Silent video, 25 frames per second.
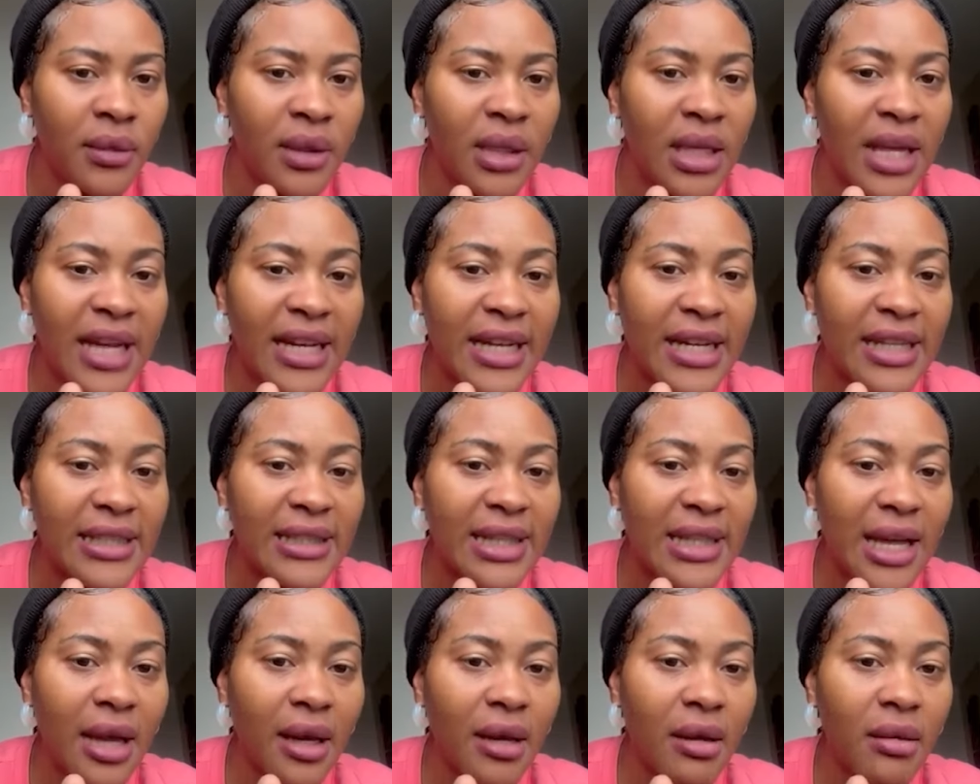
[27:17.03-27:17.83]
You
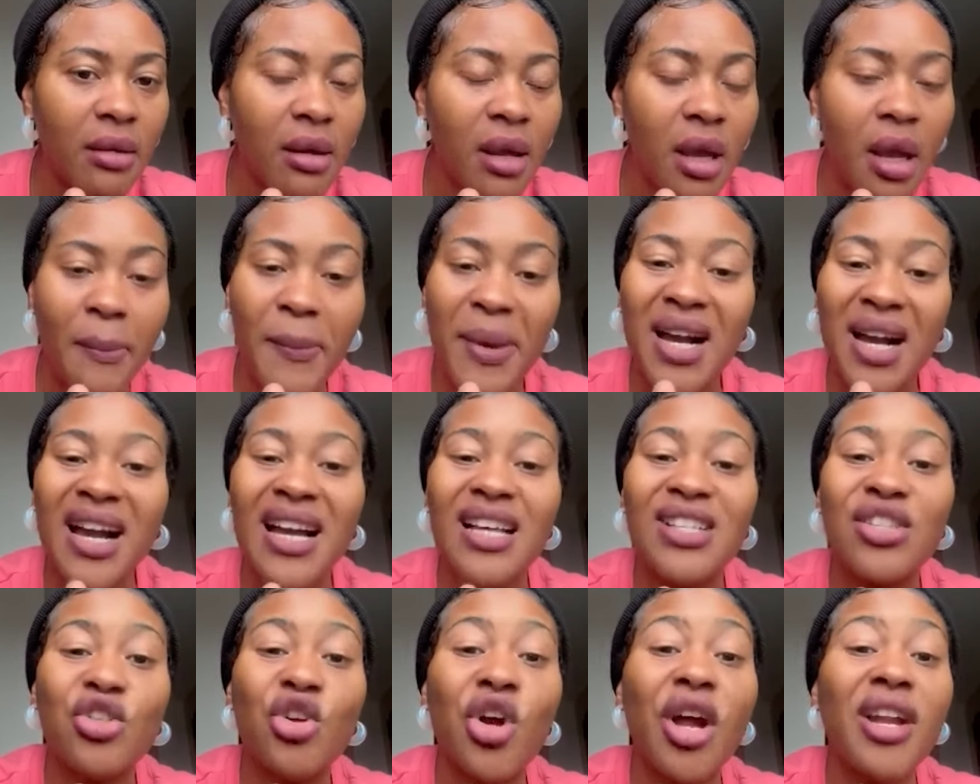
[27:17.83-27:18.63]
understand?
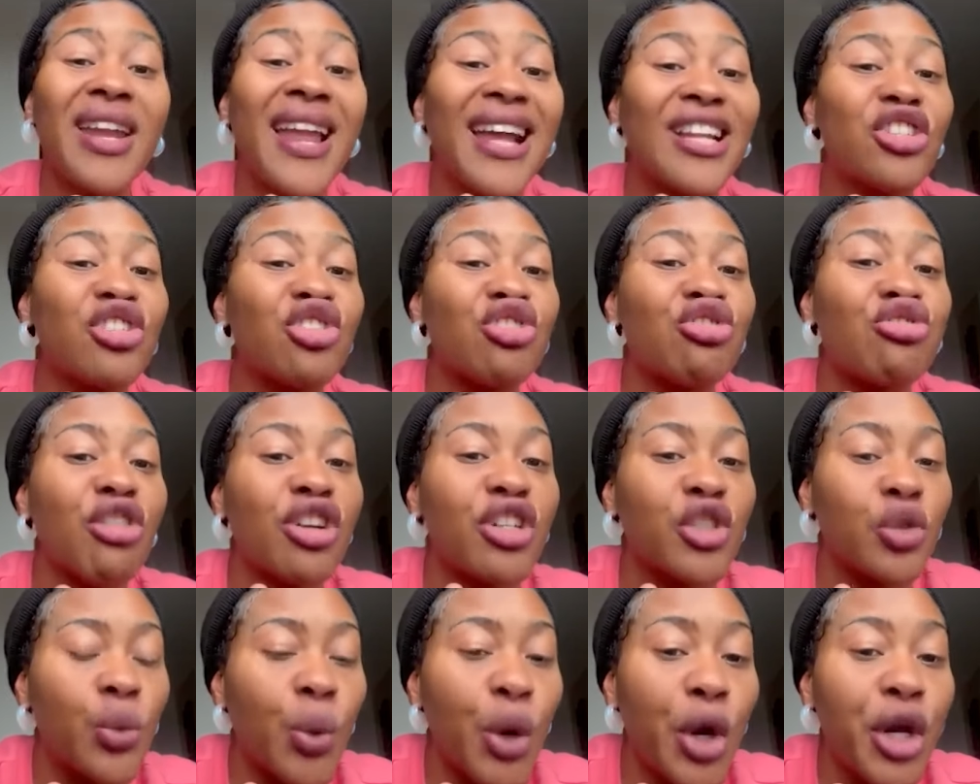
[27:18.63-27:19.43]
Because you're not
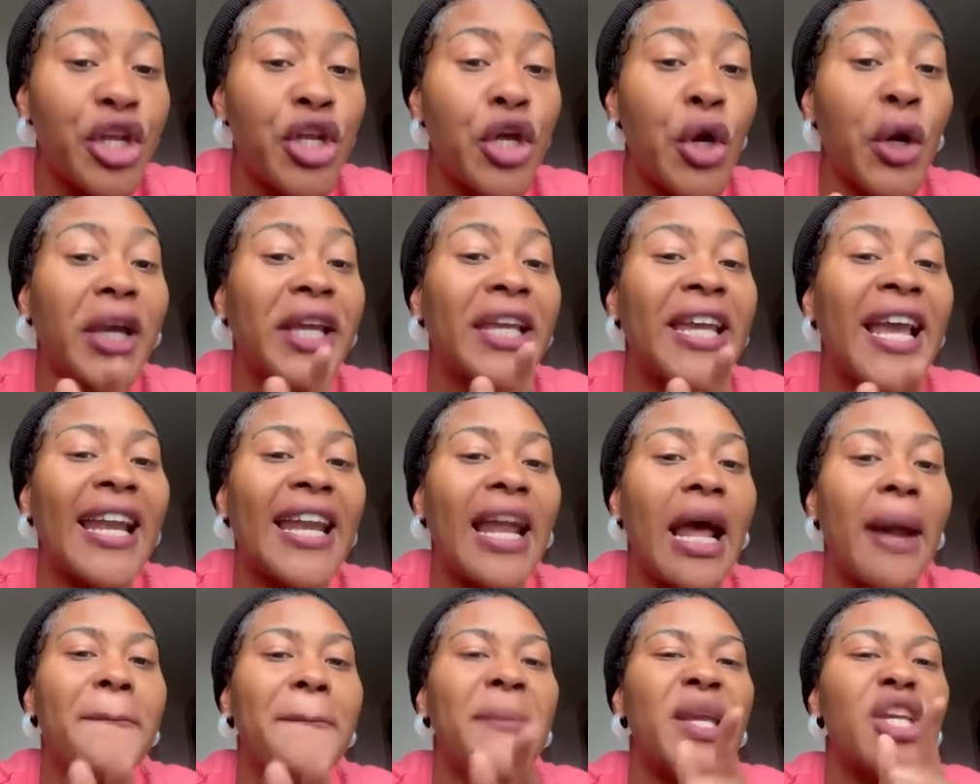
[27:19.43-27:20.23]
trustworthy, you
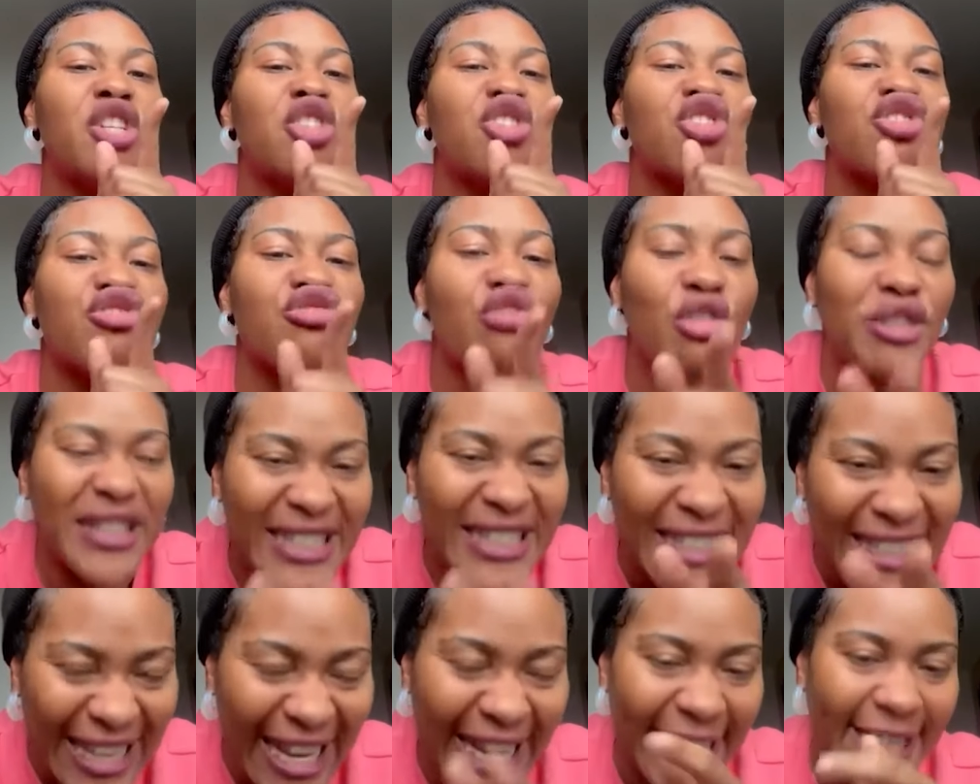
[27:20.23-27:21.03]
cannot be
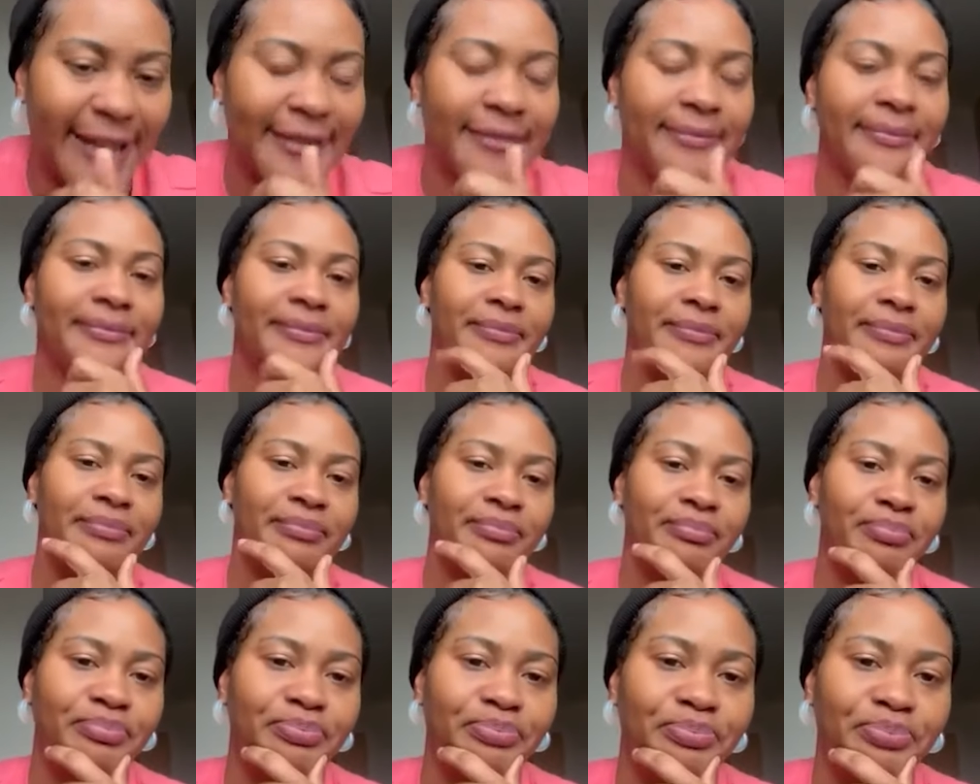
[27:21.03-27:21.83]
trusted.
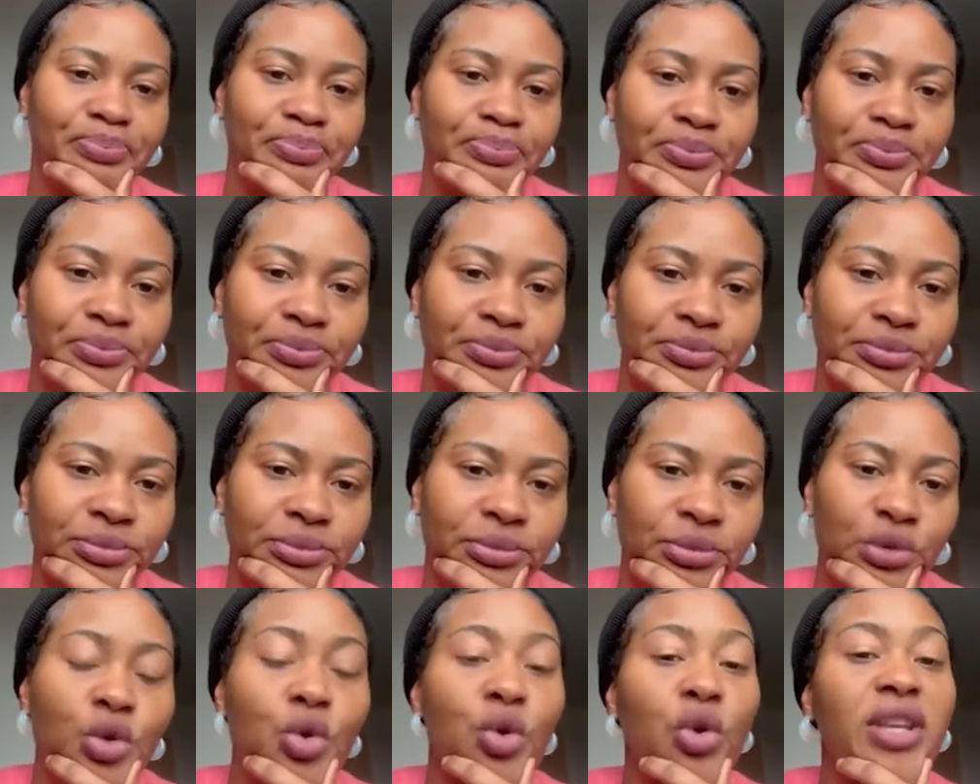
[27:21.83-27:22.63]

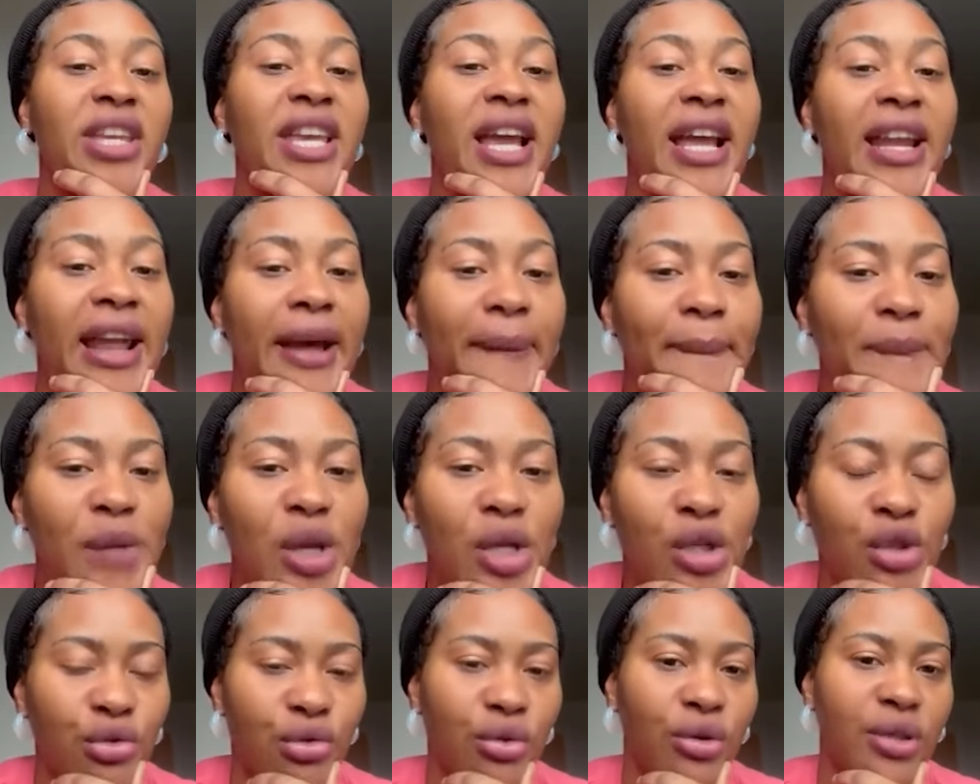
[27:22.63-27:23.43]
You cannot
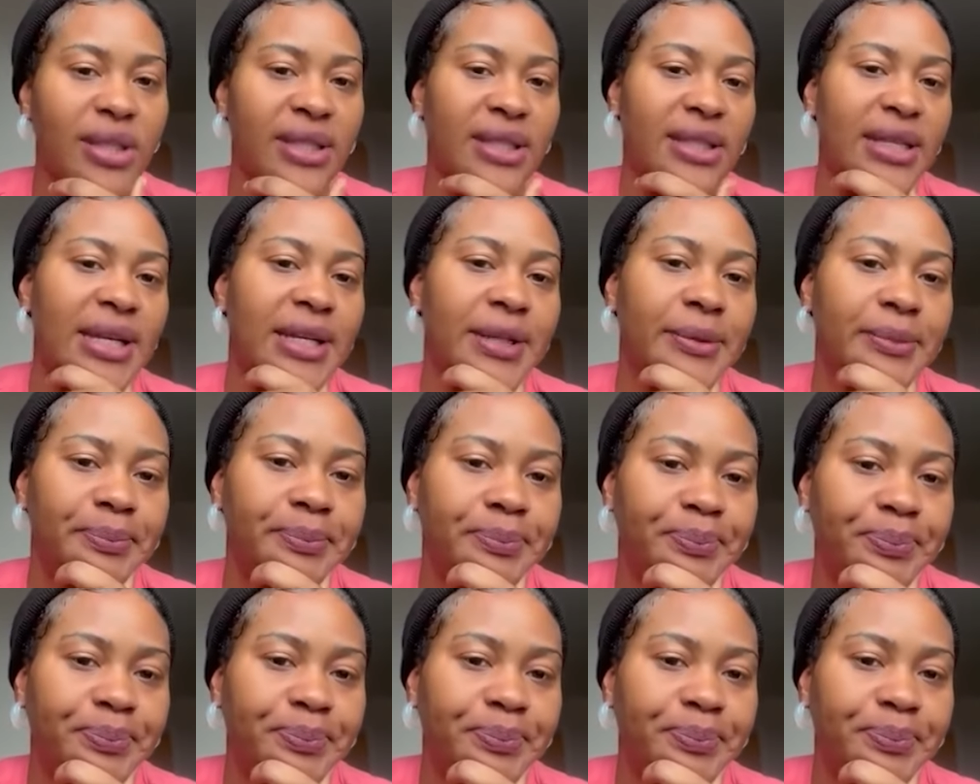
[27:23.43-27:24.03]
be trusted.